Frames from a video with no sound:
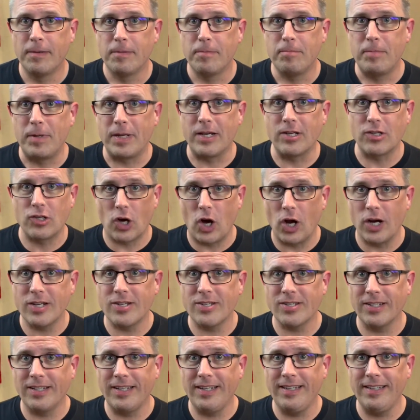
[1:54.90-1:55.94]
Because
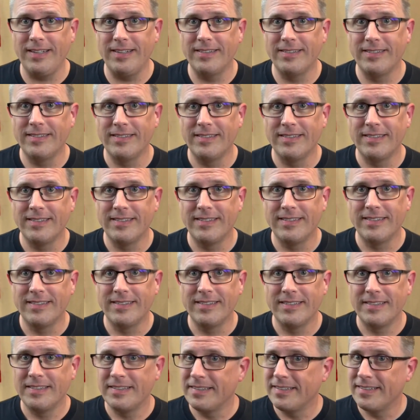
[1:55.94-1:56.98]
honestly,
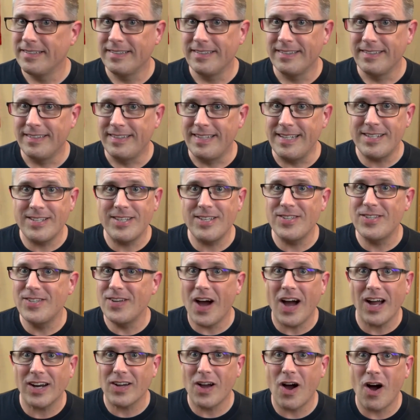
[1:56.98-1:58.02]
this is
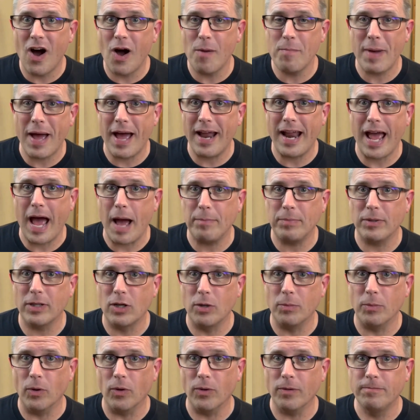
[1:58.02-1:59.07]
not combat
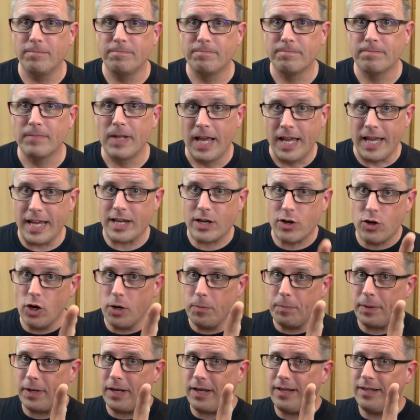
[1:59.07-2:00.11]
applicable. It could
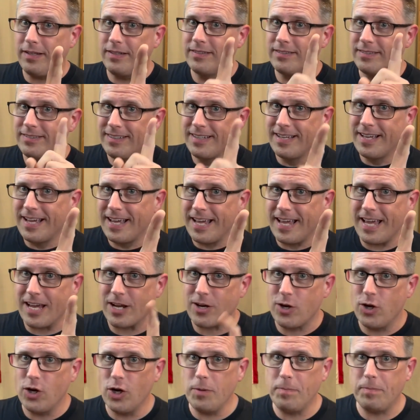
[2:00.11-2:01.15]
be, it
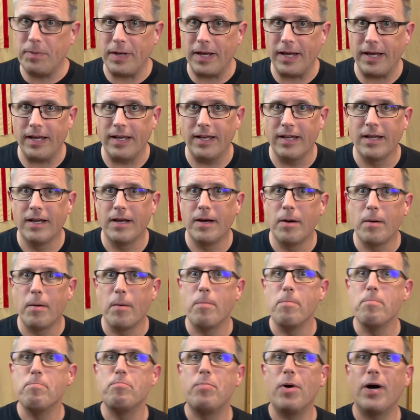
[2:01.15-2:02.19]
could be,
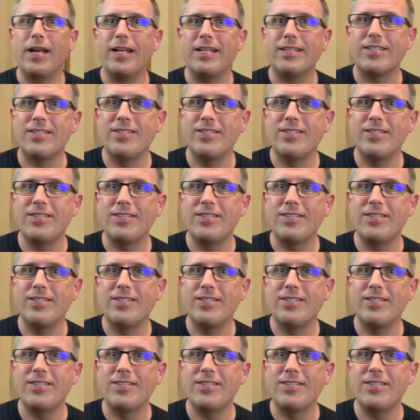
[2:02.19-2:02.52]
but it's